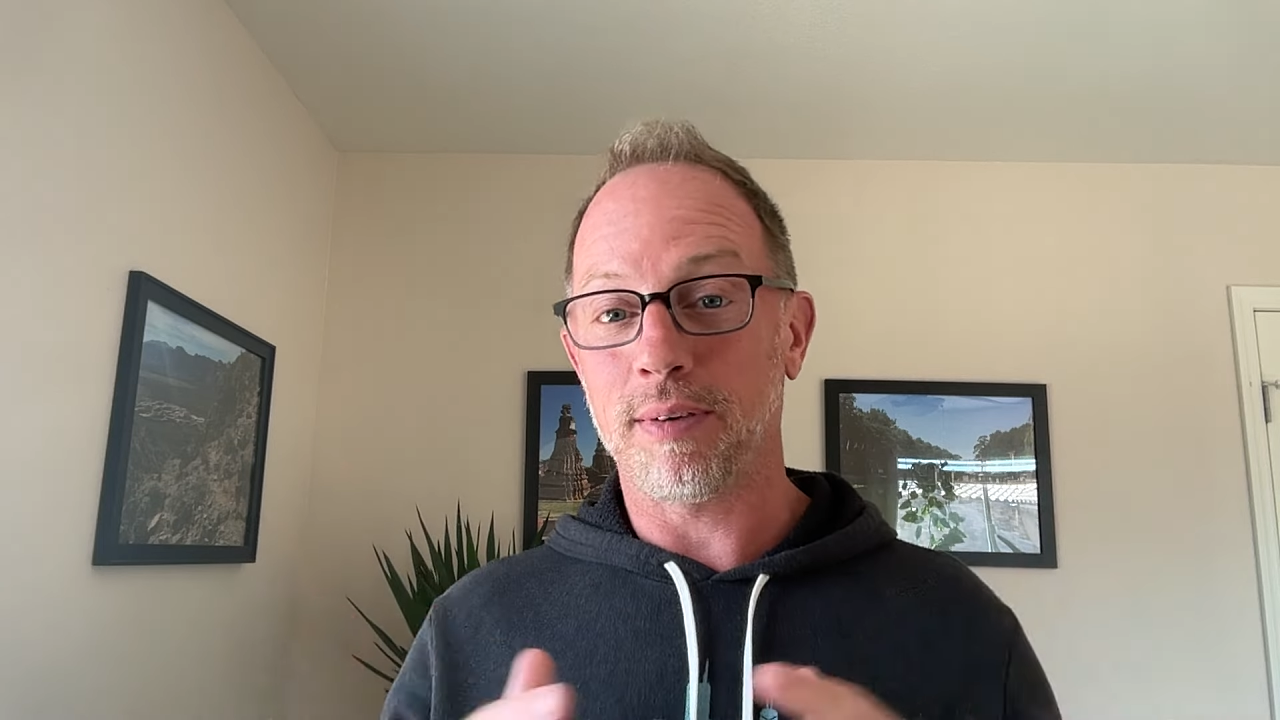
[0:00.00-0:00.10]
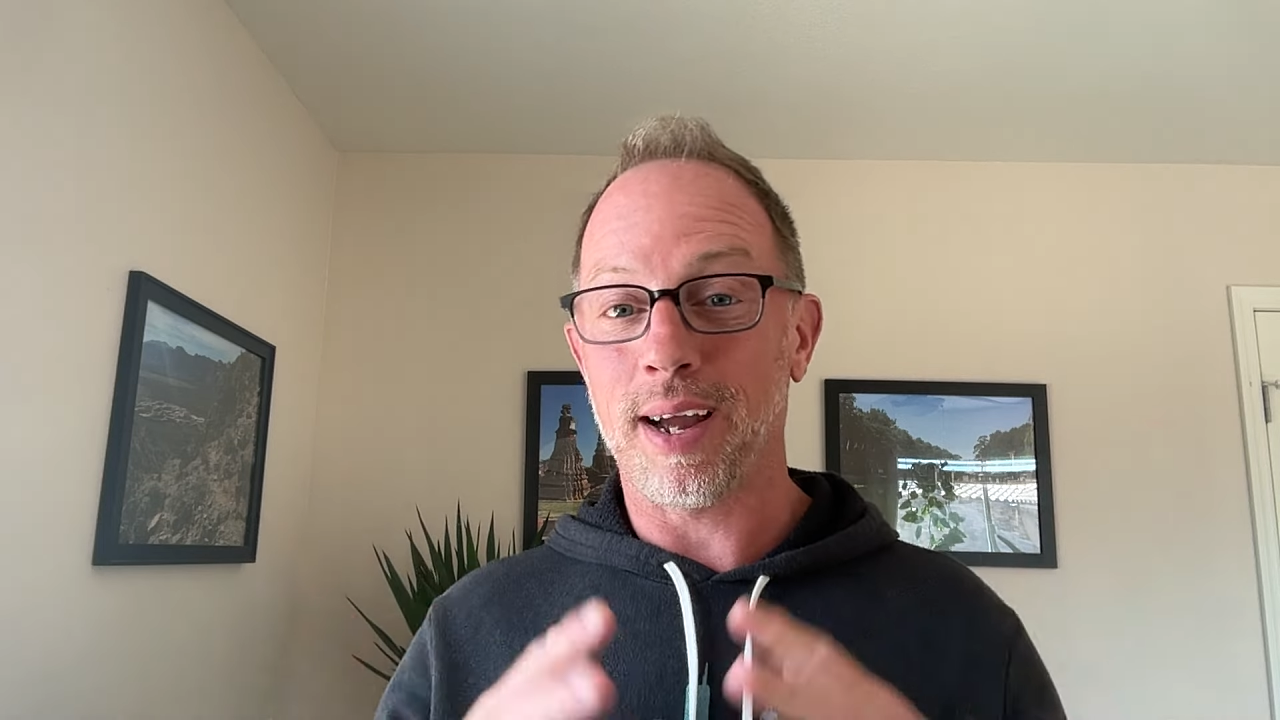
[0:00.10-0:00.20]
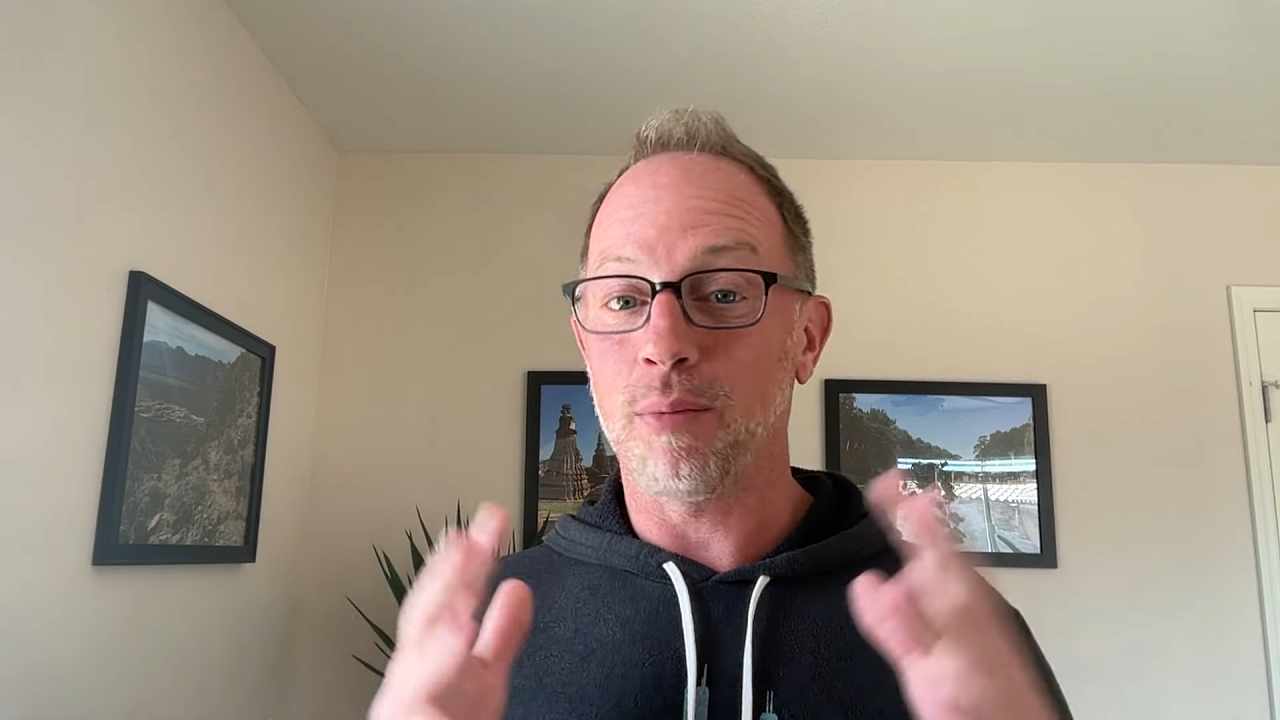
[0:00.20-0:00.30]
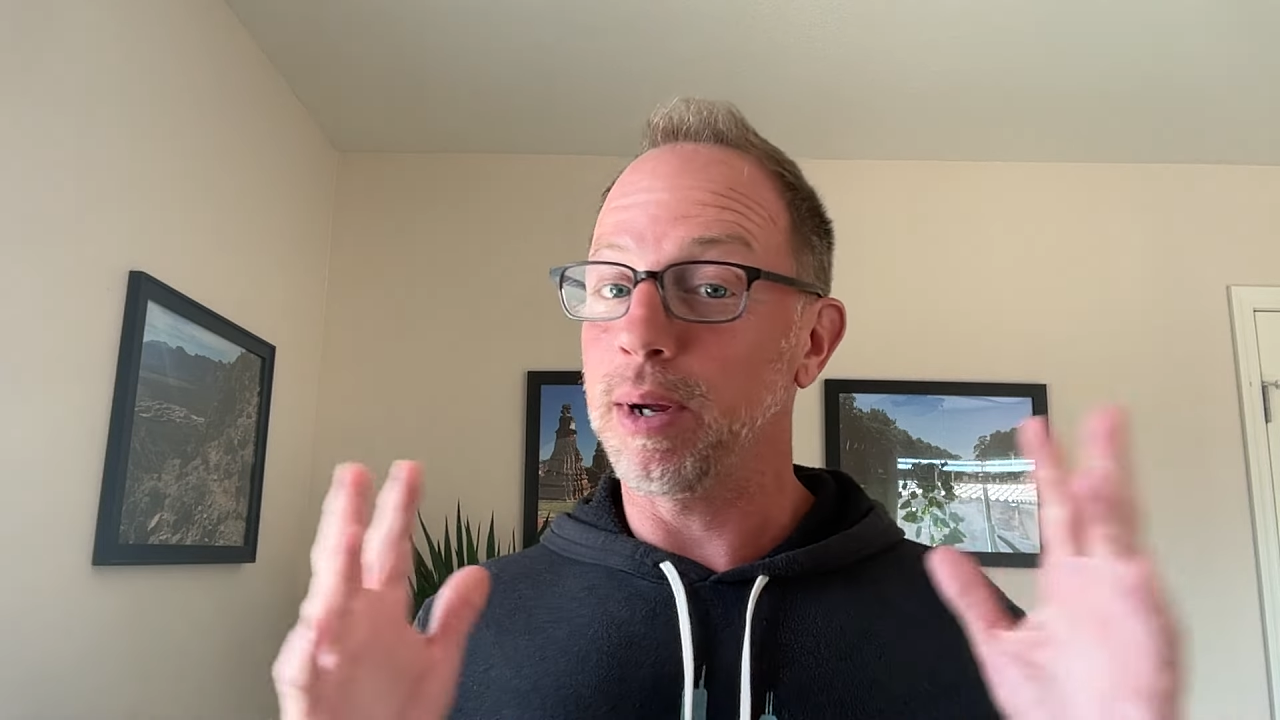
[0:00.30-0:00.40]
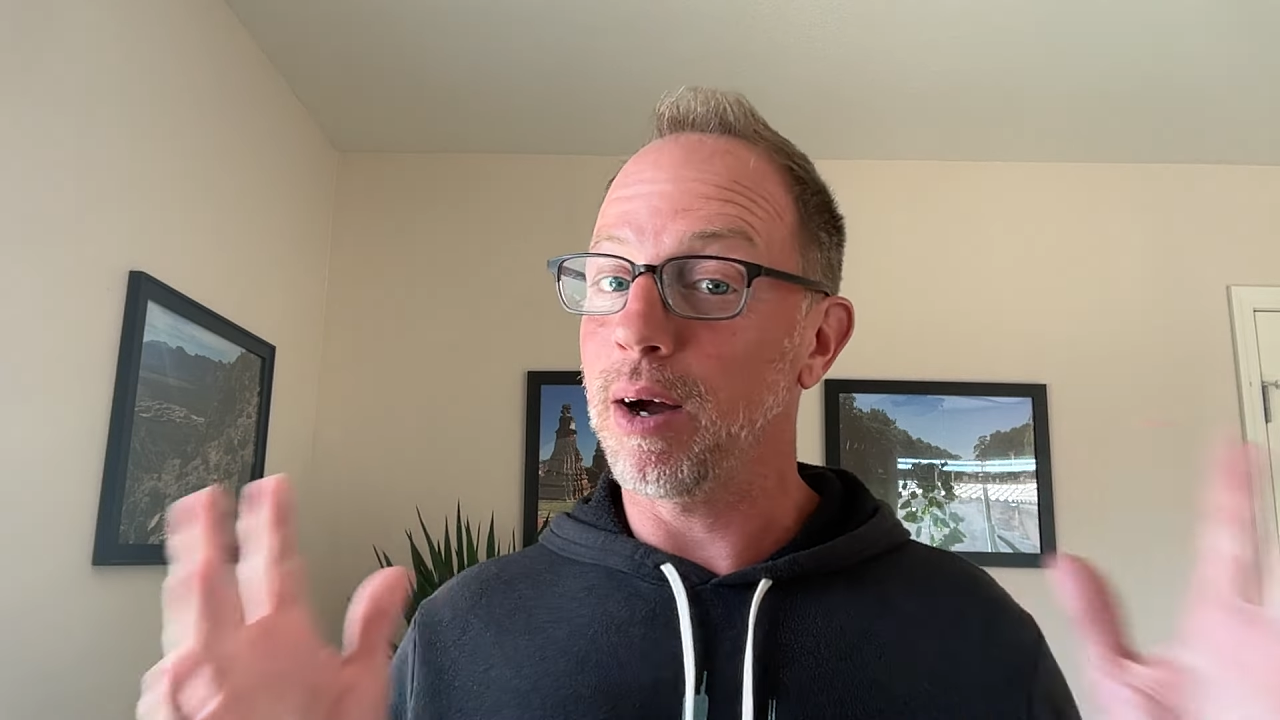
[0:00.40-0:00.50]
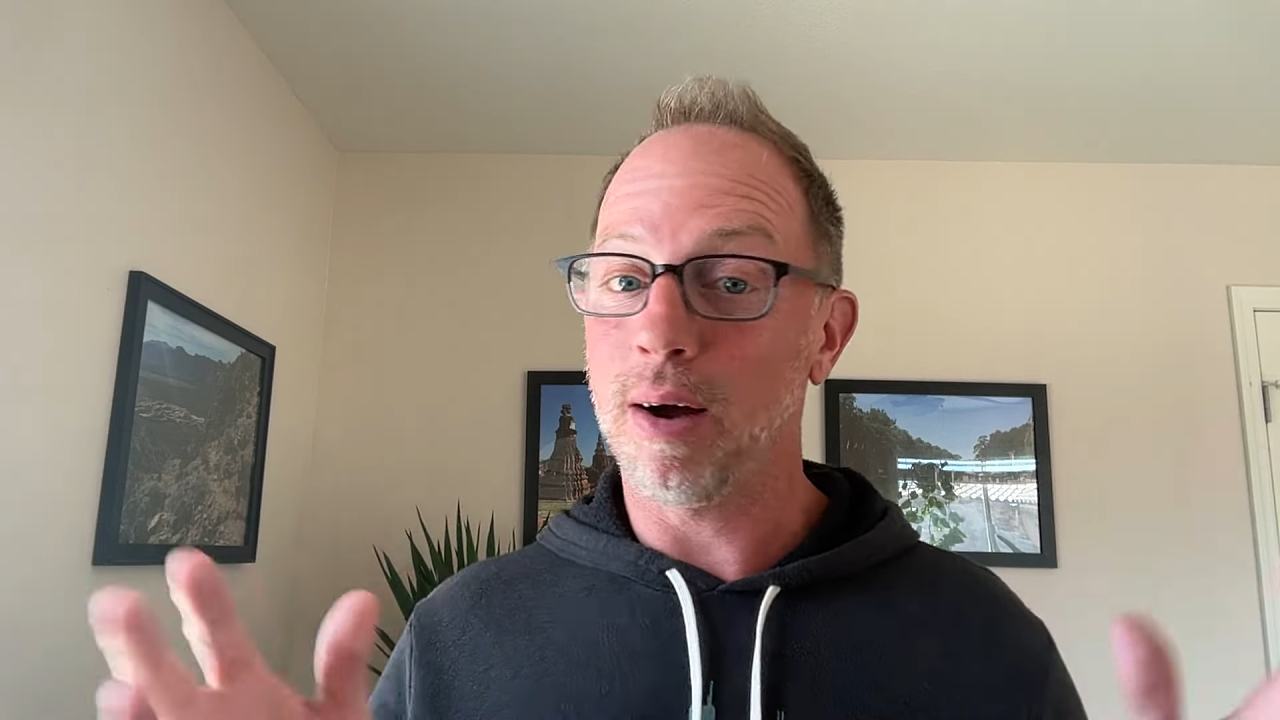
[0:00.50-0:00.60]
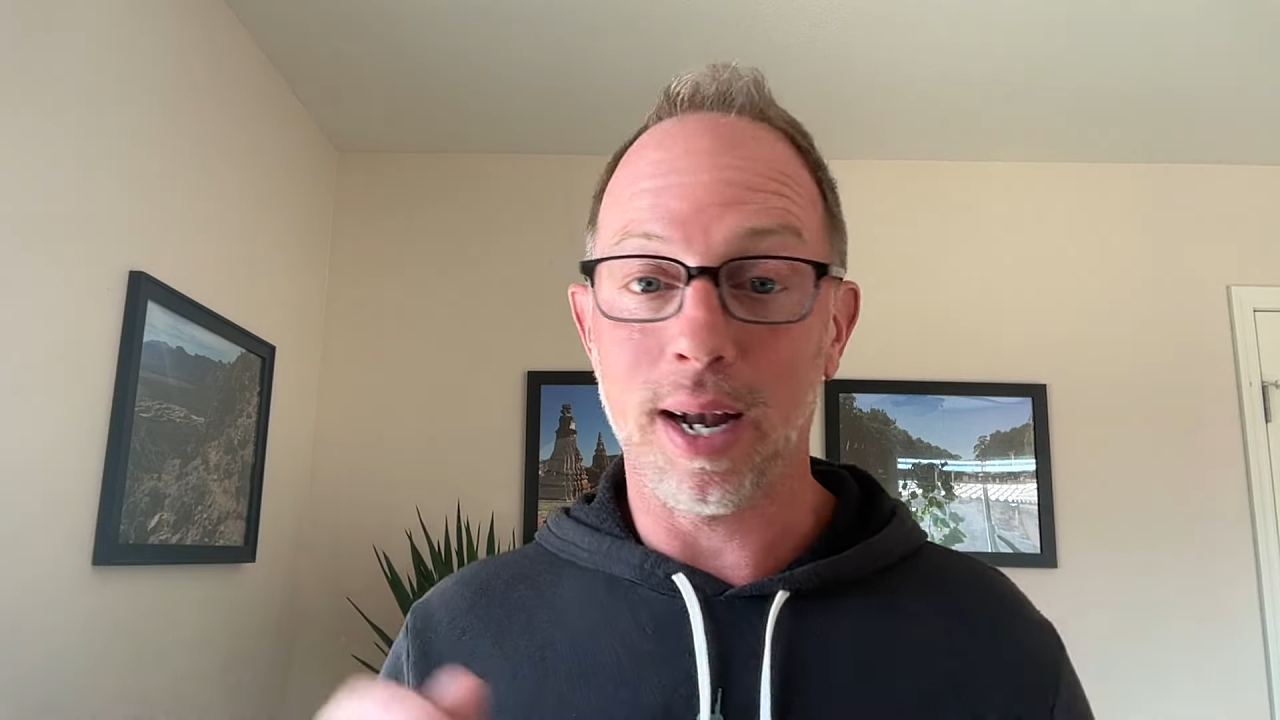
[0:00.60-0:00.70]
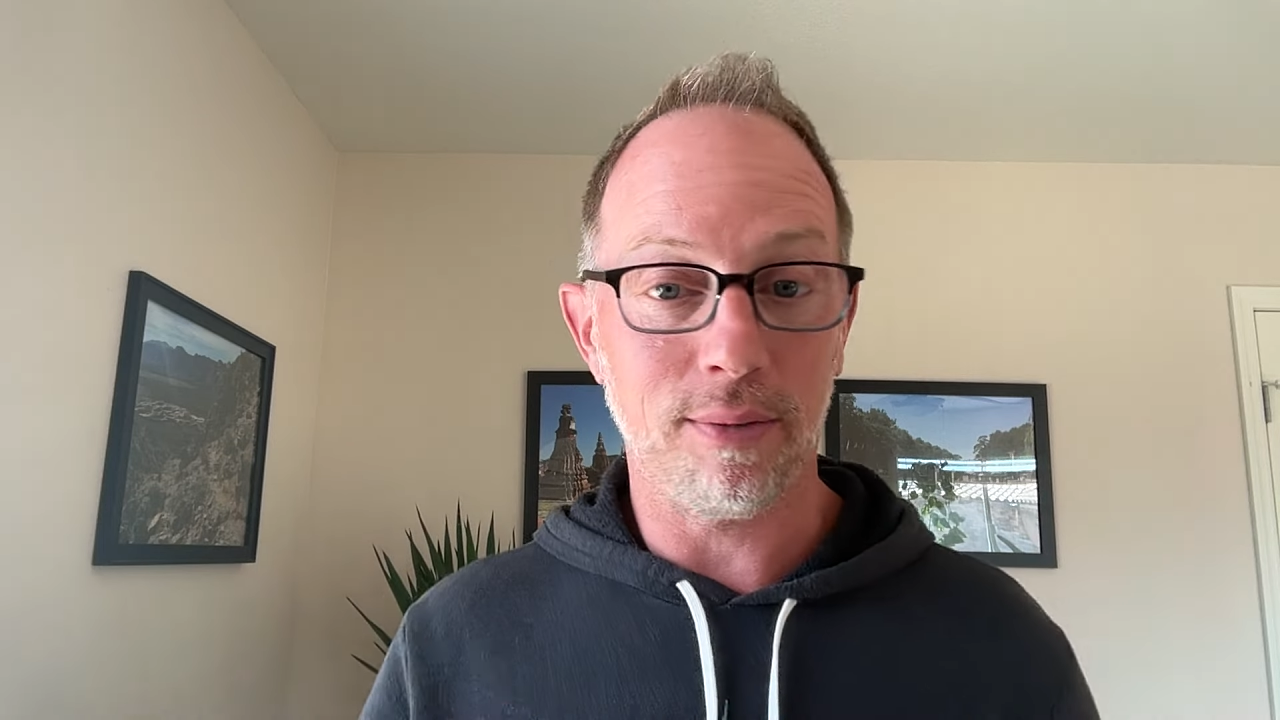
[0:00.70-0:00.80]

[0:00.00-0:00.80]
and we highly